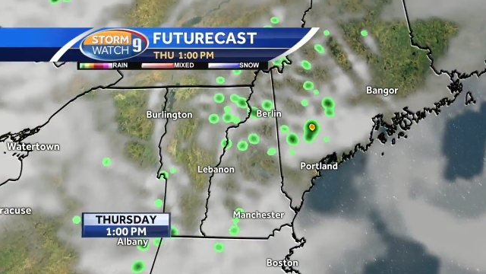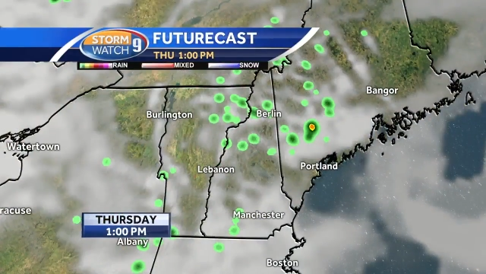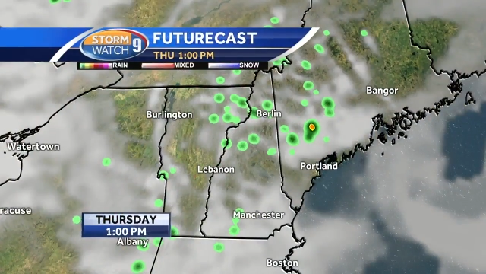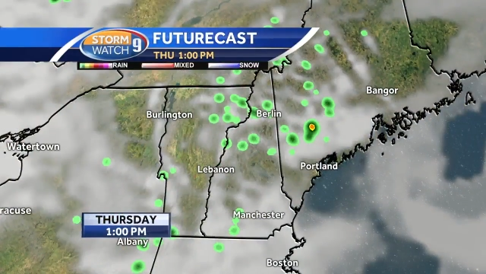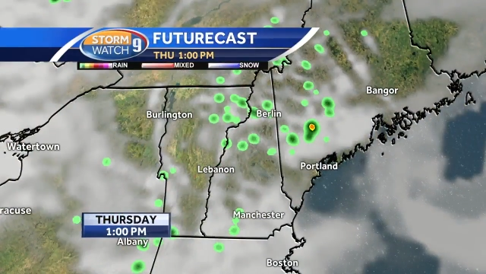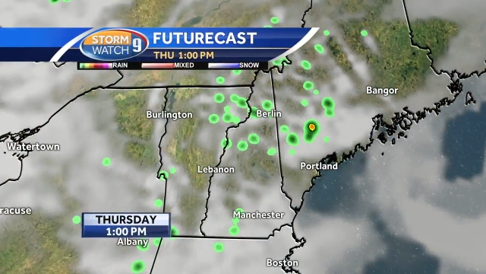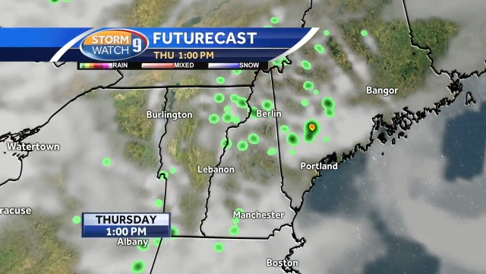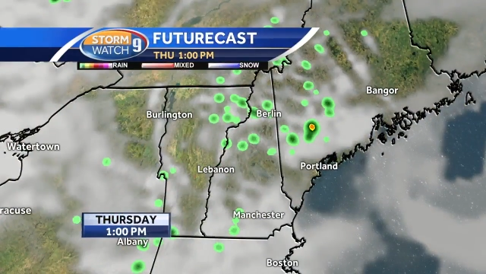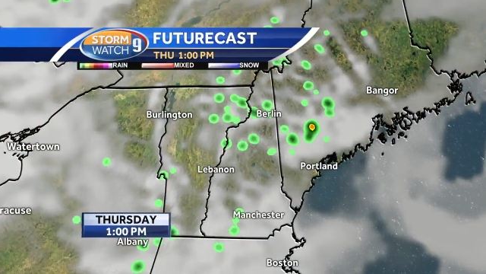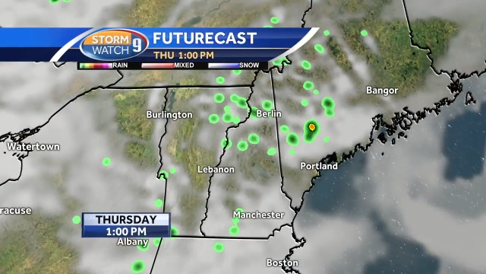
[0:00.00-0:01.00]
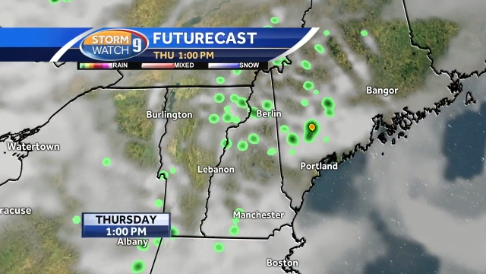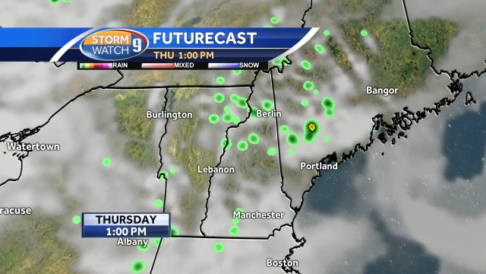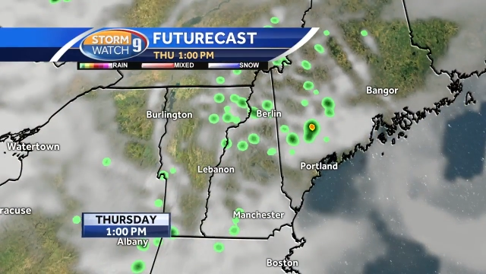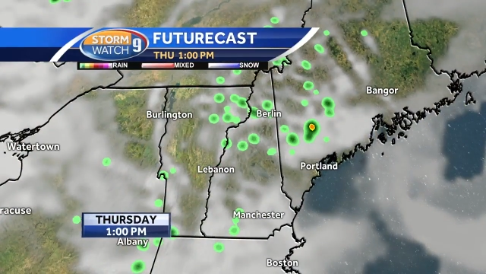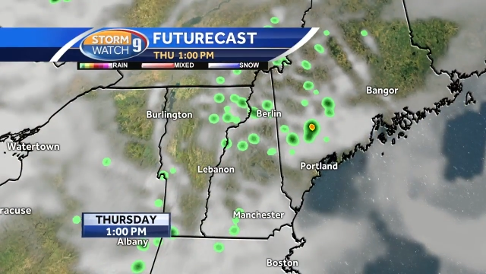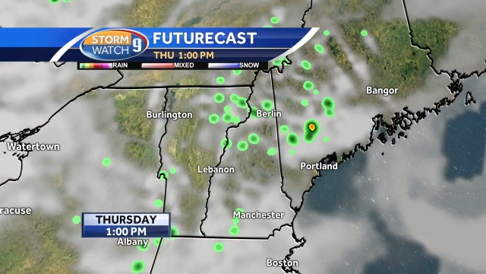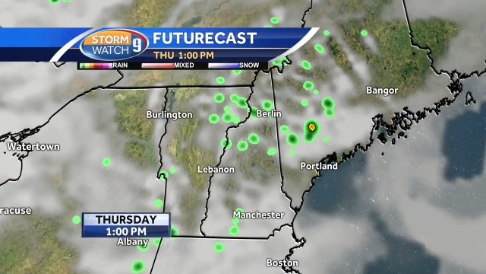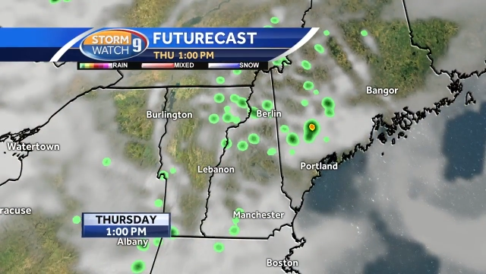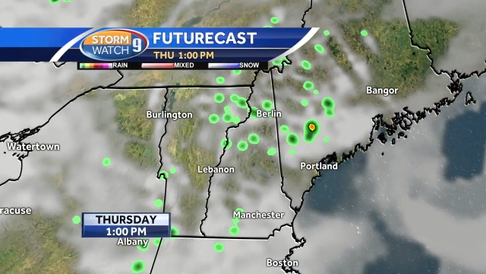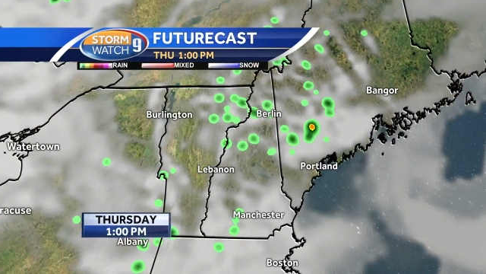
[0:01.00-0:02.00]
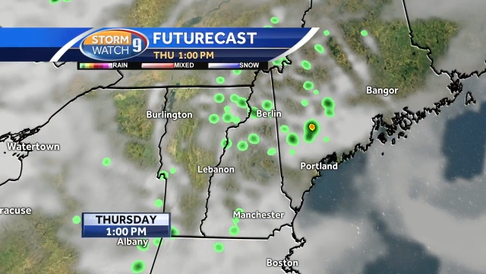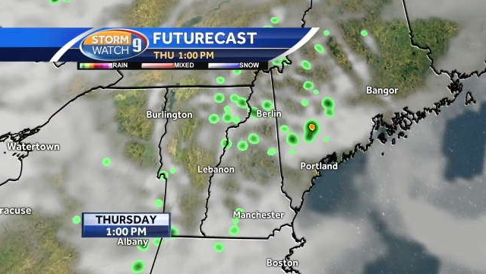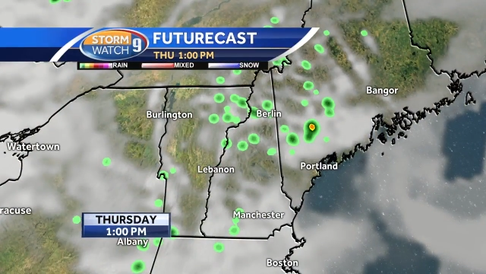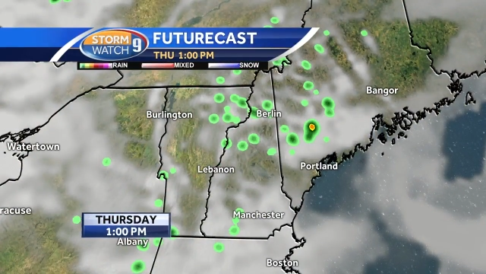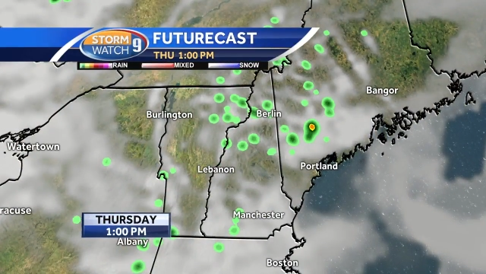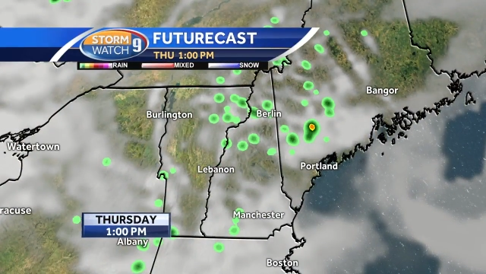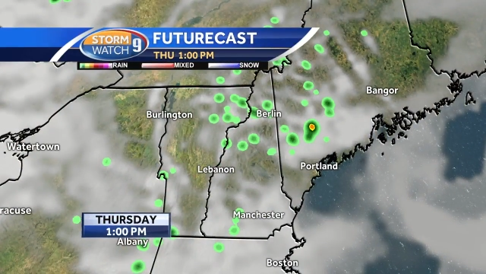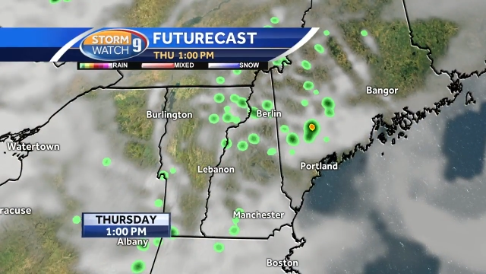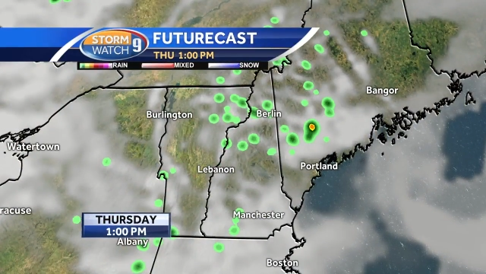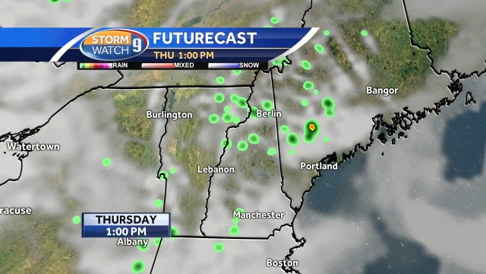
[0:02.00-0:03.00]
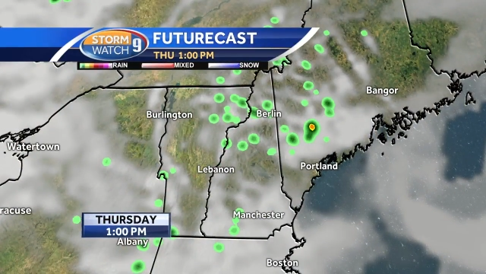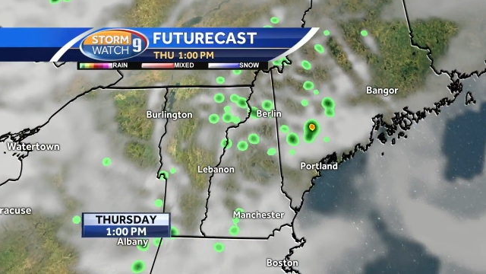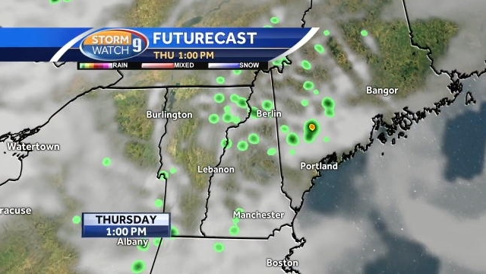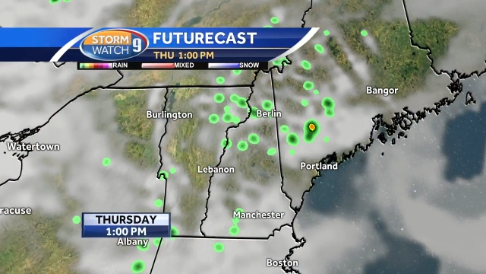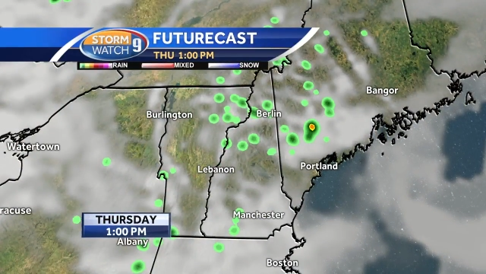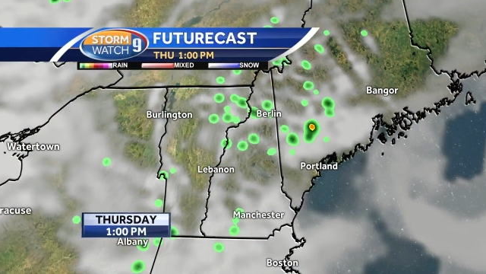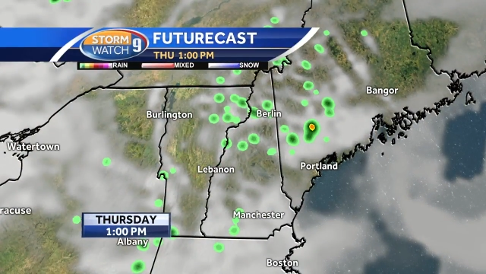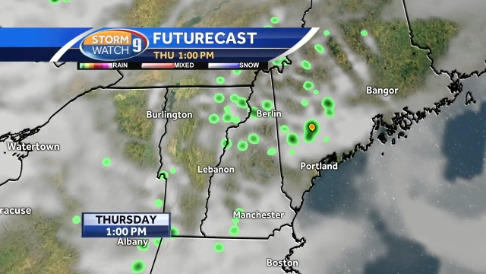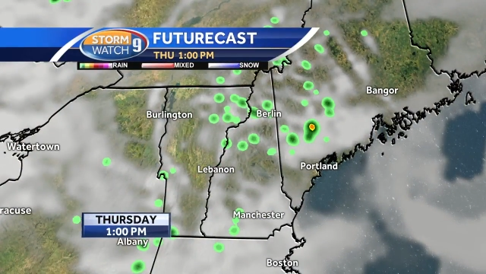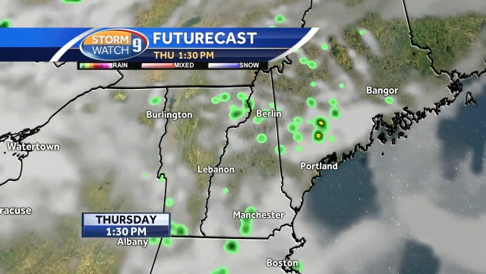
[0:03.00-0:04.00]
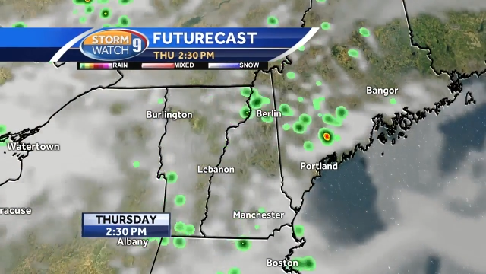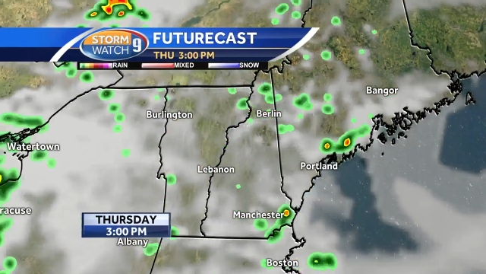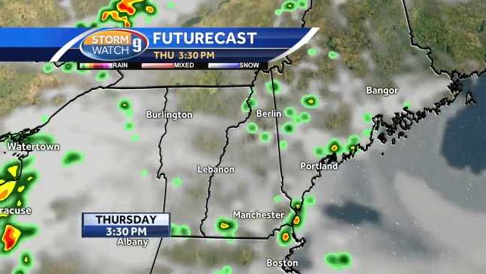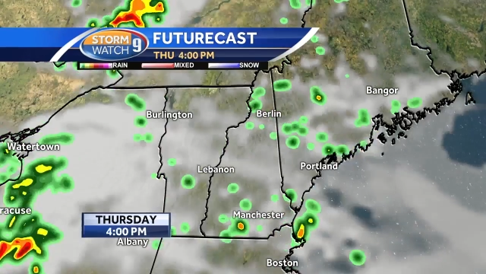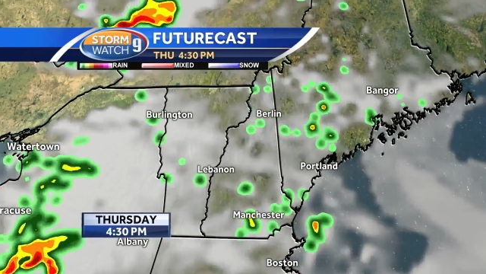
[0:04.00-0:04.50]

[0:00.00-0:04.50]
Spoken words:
[unreadable: no face in view]